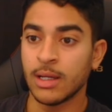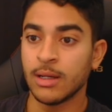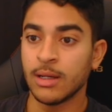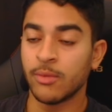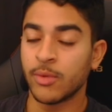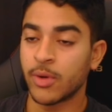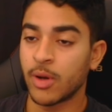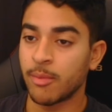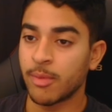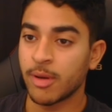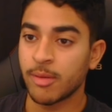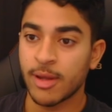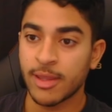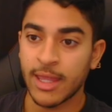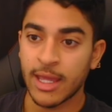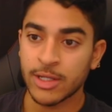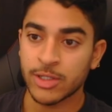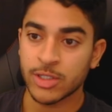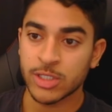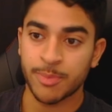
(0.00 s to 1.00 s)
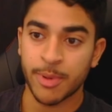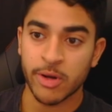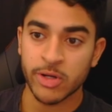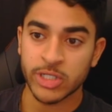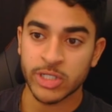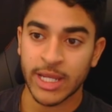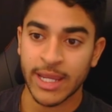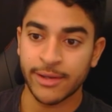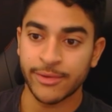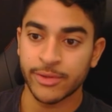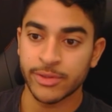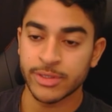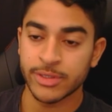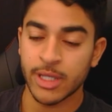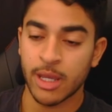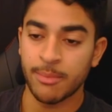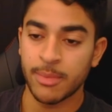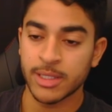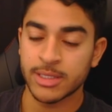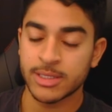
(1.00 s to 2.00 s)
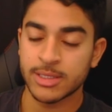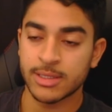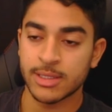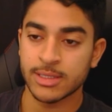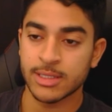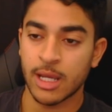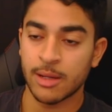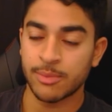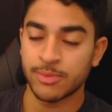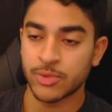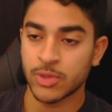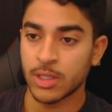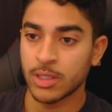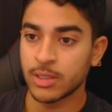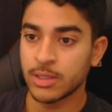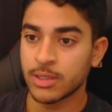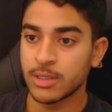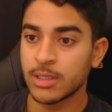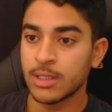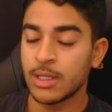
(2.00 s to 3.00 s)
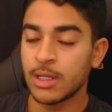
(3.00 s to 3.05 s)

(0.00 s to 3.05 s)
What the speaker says: What do I mean by that? Just bearish candles amidst this uptrend.